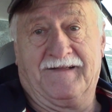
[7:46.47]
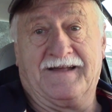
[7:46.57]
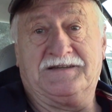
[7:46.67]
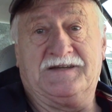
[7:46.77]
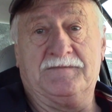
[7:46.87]

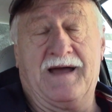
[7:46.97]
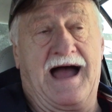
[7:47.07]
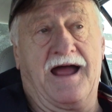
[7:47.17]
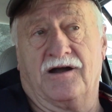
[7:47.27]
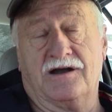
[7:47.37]
And
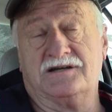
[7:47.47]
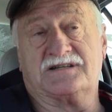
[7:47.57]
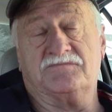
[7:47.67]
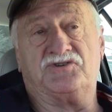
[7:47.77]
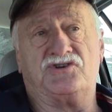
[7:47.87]
I heard
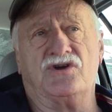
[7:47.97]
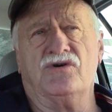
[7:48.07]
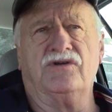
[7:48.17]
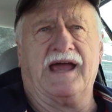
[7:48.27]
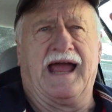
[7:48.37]
some
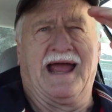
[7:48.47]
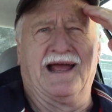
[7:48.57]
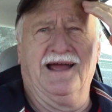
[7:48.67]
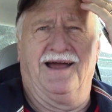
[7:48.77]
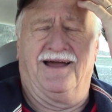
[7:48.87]

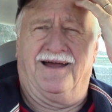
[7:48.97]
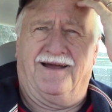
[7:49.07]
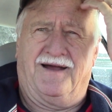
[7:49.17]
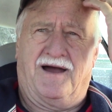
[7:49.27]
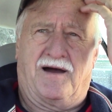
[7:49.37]
shooting.
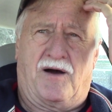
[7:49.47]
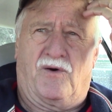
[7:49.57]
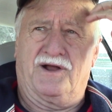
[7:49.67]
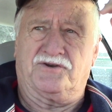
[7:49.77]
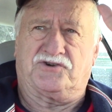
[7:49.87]
I
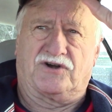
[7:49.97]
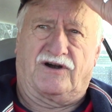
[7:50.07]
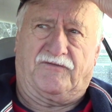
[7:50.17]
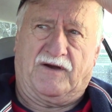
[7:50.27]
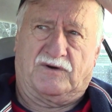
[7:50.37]
wasn't
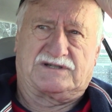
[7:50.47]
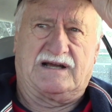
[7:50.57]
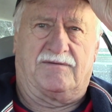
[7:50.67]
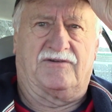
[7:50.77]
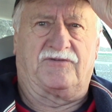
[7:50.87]
sure if it was
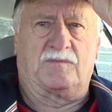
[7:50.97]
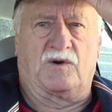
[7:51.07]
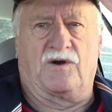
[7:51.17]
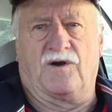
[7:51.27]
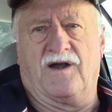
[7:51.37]
coming from
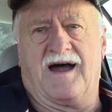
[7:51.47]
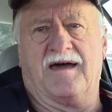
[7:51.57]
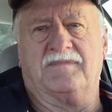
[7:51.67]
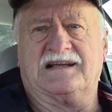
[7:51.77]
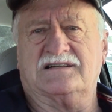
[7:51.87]
her or
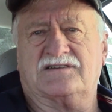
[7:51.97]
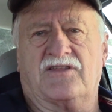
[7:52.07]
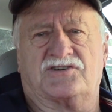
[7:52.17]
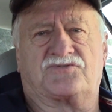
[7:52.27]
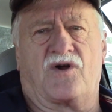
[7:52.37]
not because of
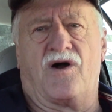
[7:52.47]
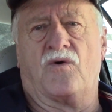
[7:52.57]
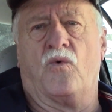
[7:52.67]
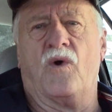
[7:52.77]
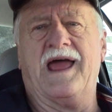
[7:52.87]
the
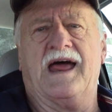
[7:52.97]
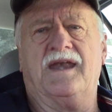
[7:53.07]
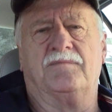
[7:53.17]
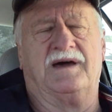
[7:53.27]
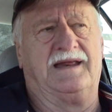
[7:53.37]
strong
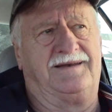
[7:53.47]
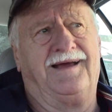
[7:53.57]
wind, but